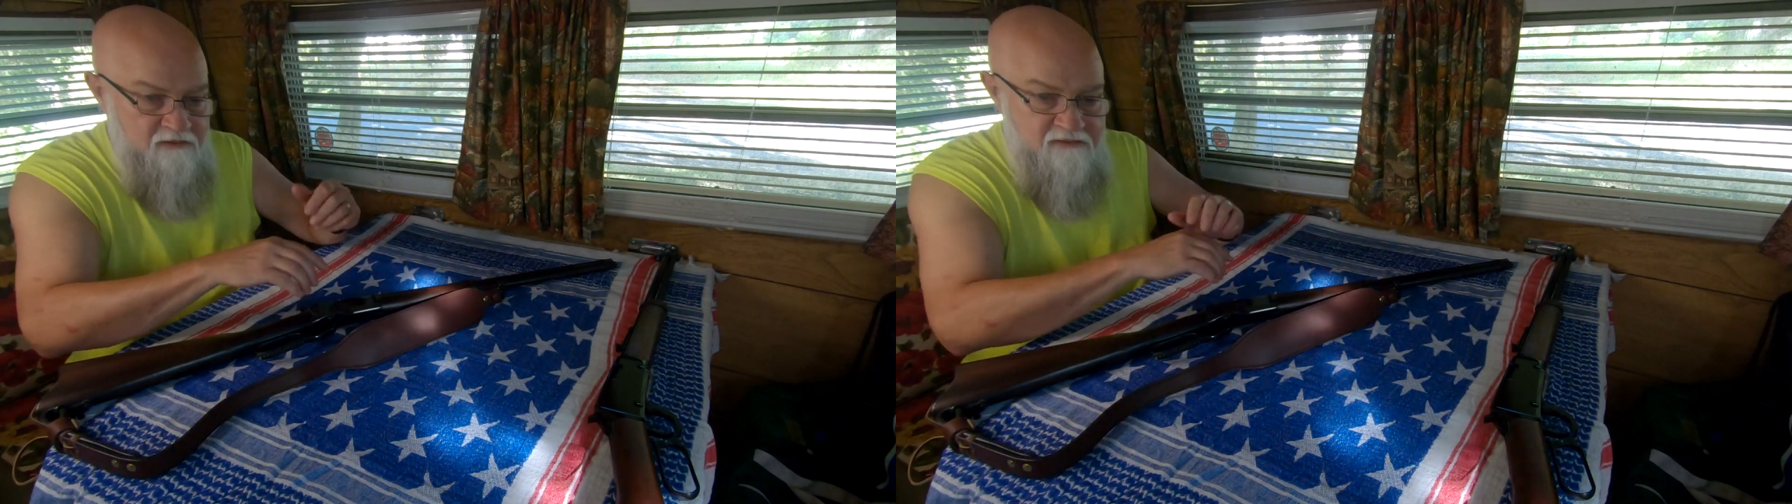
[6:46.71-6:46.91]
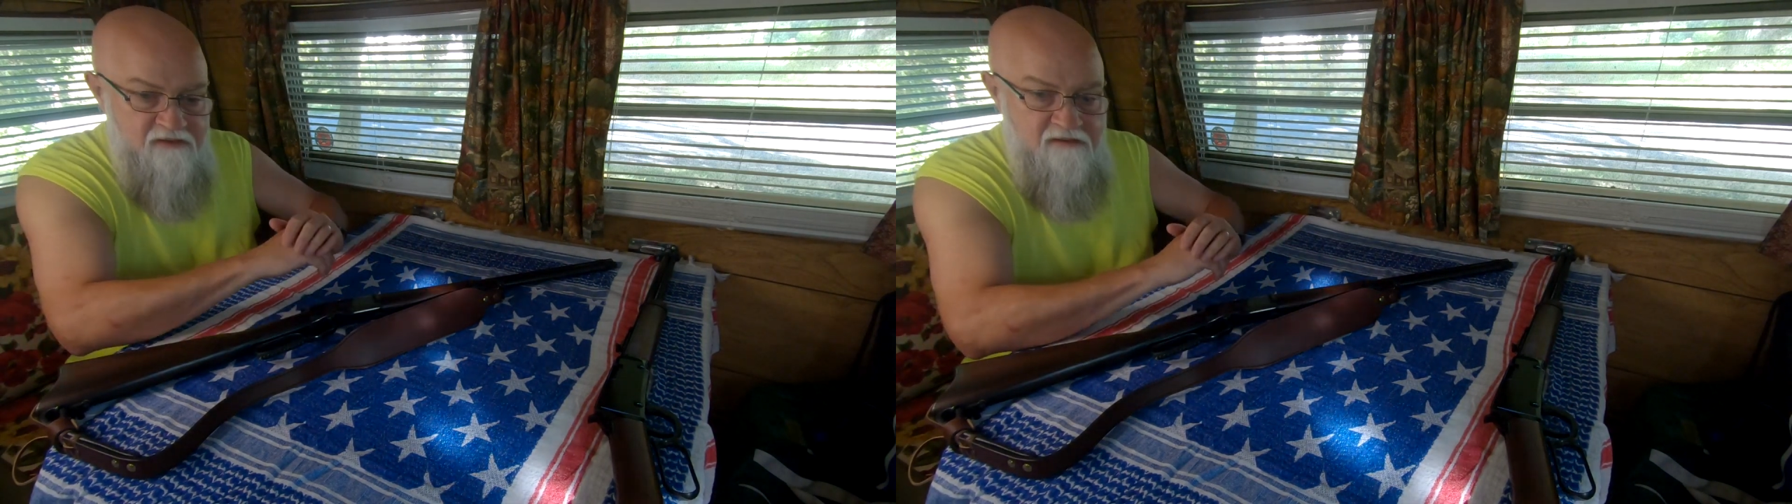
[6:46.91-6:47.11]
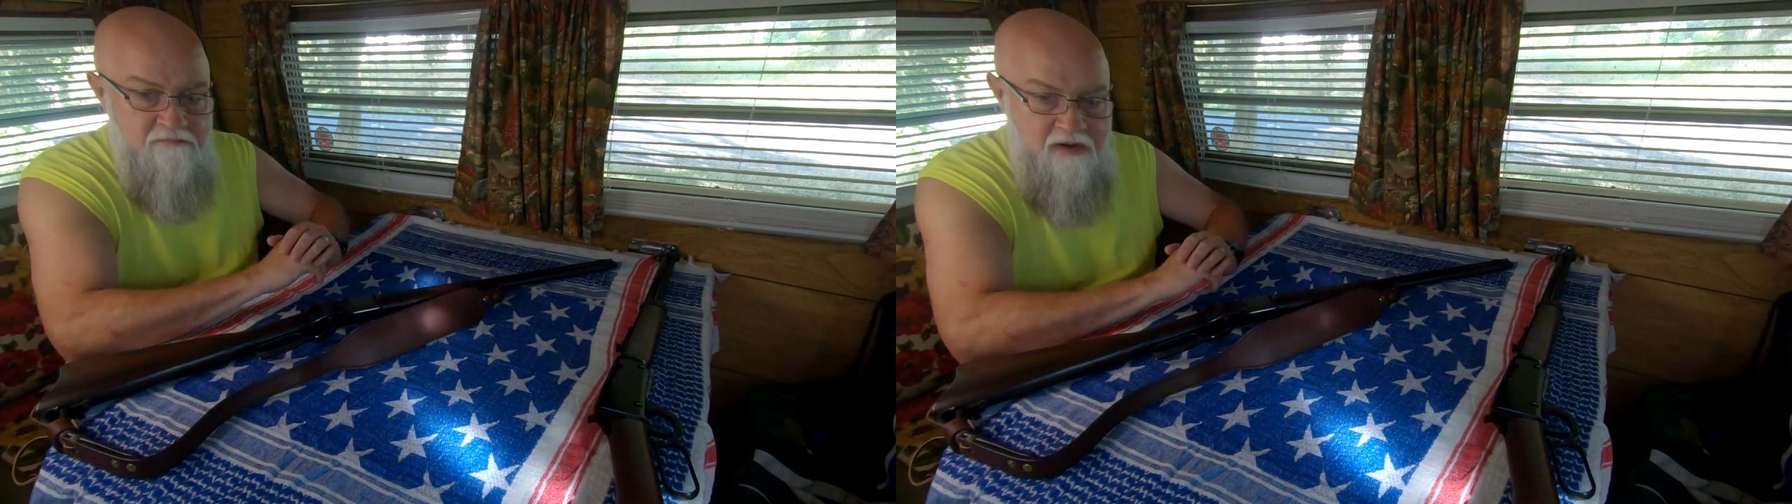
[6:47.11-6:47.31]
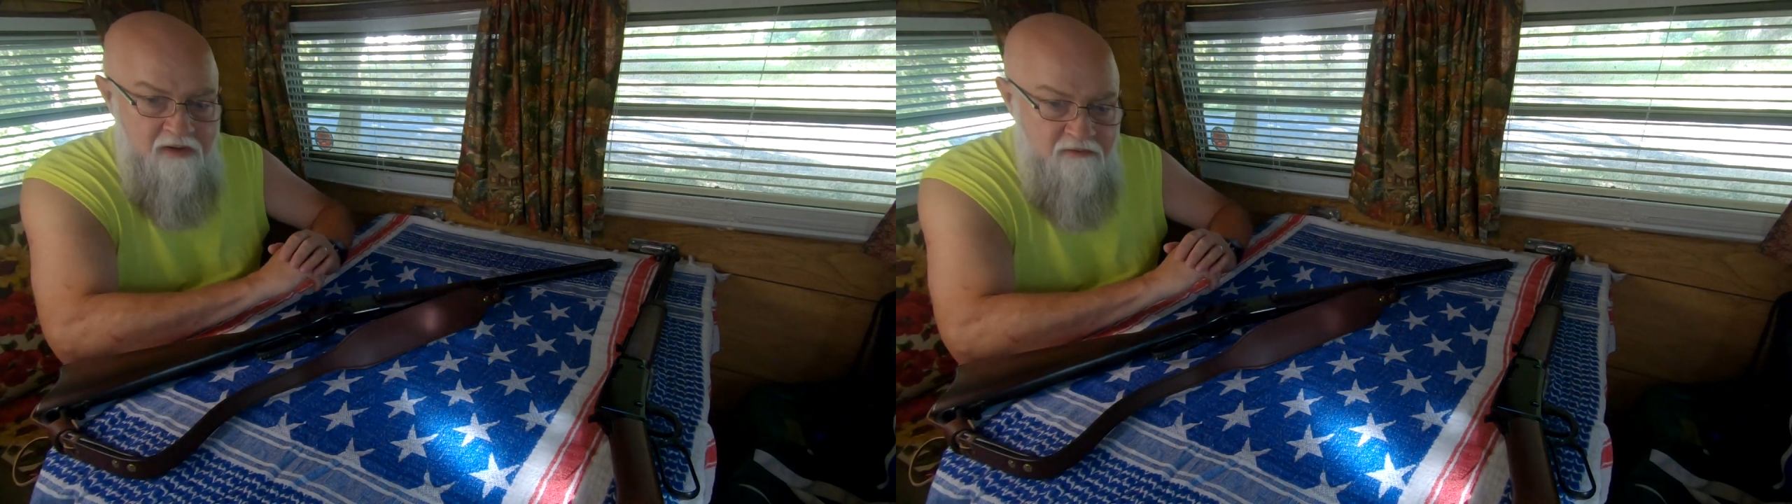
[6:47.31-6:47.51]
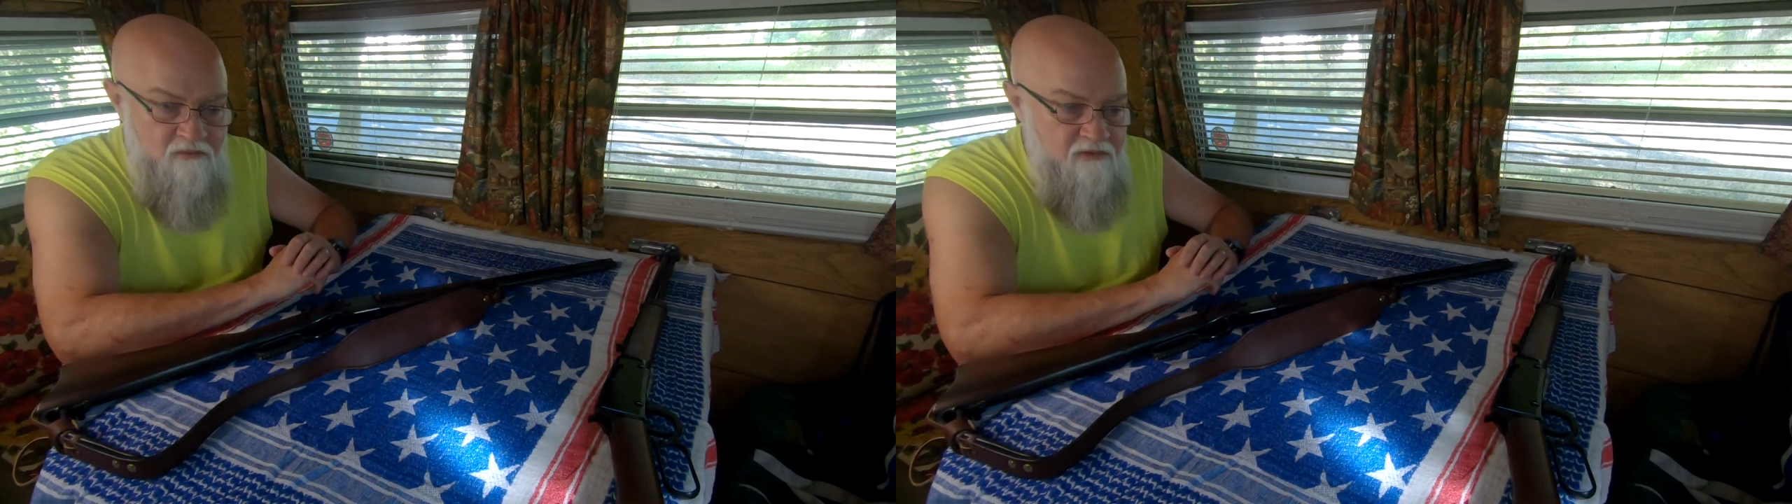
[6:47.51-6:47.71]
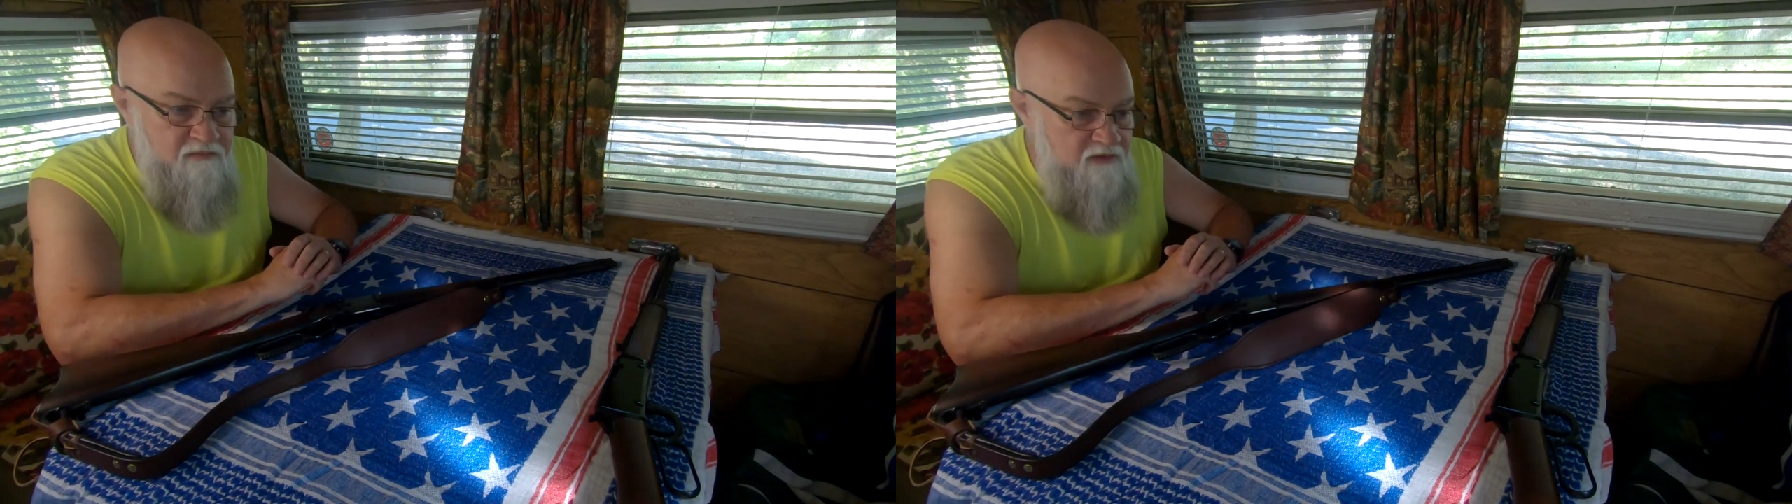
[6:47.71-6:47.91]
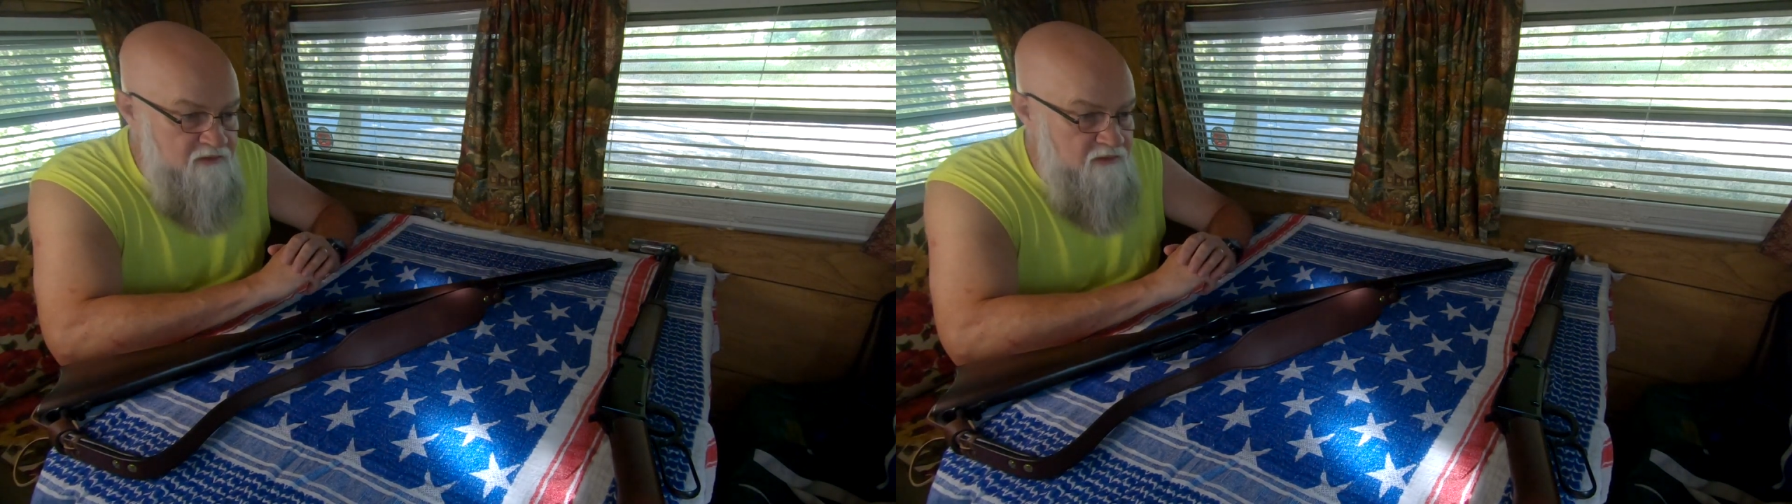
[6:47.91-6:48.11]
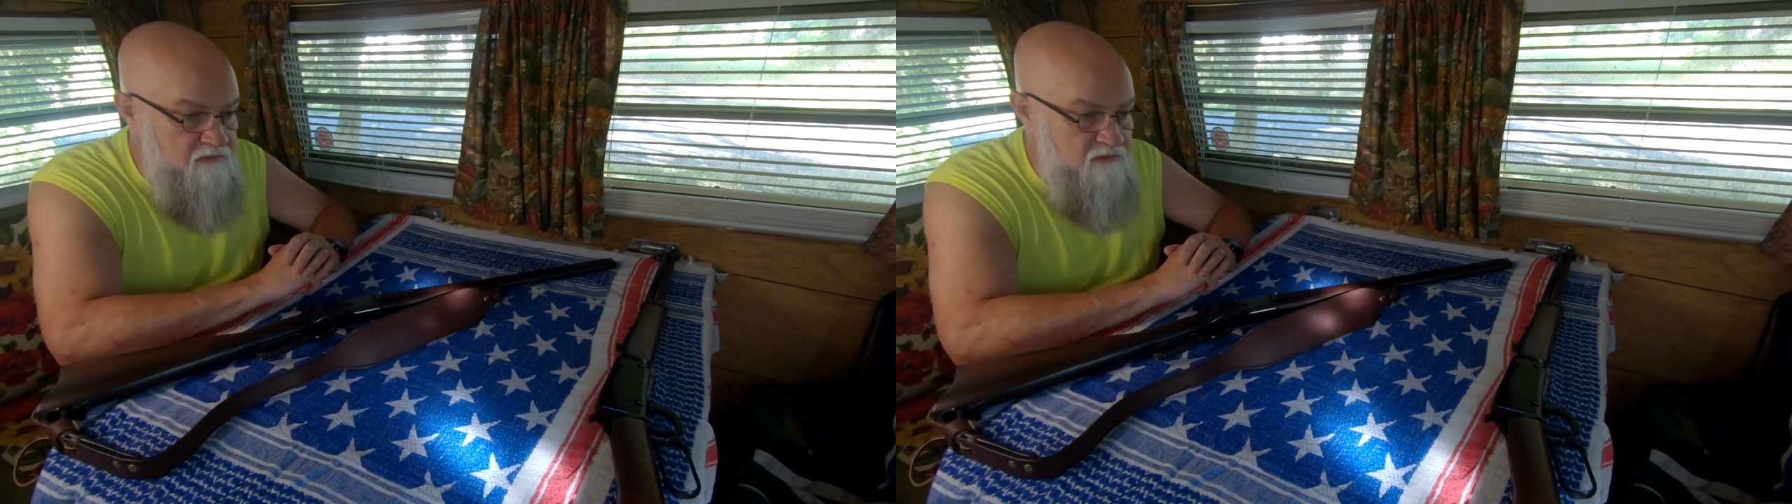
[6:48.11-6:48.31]
like I said, Mike wanted me
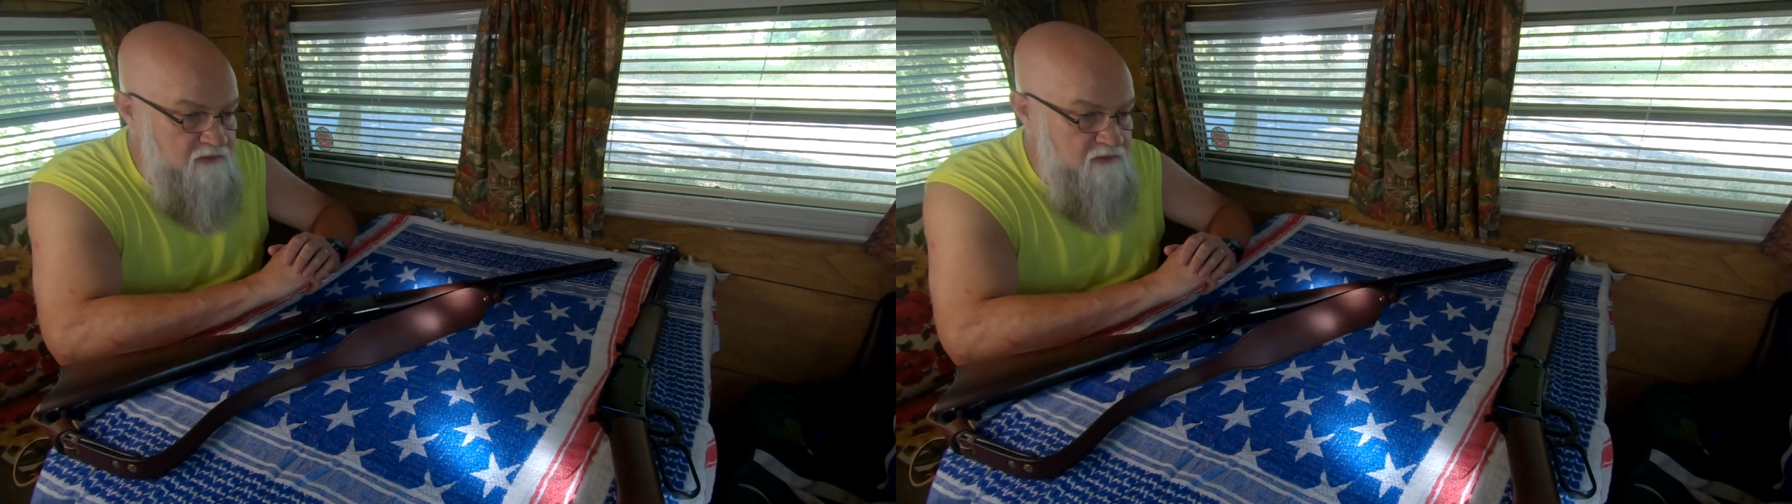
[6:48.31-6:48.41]
to do